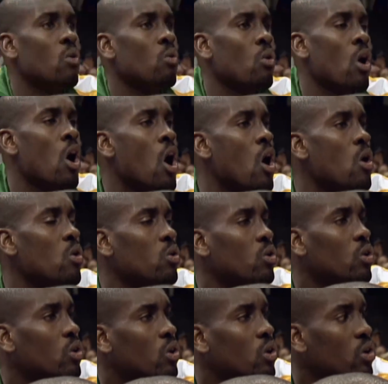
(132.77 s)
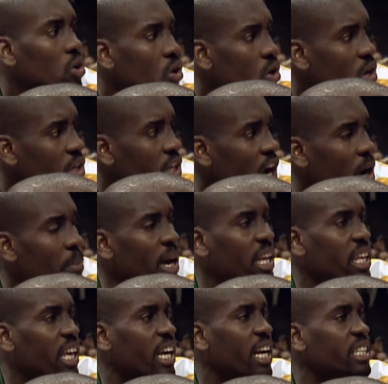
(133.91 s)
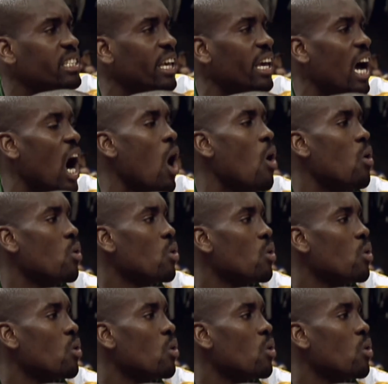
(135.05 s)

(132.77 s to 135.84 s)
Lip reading: Woo! Y'all better get a T.O.